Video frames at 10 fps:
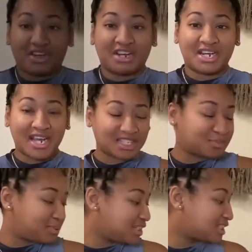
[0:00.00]

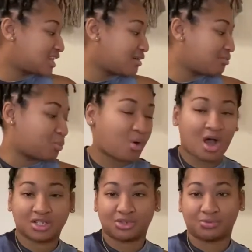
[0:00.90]
next piece that
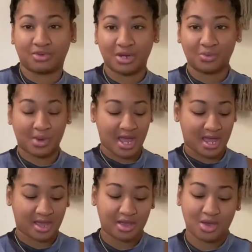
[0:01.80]
walked the
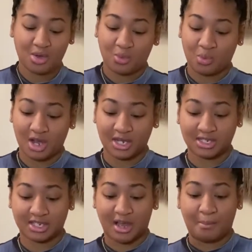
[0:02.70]
runway
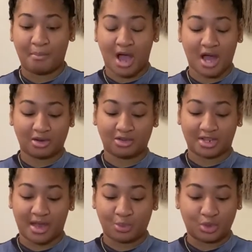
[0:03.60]
was a model
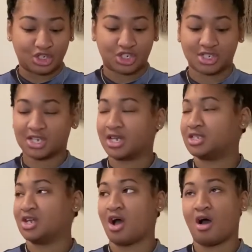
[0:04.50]
that was just a
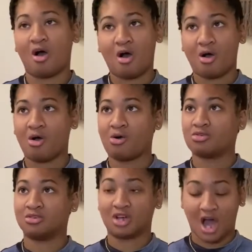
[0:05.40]

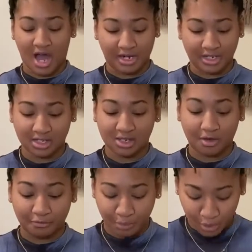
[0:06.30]
tall goddess
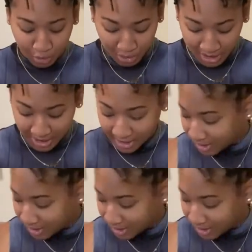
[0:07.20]
of beauty.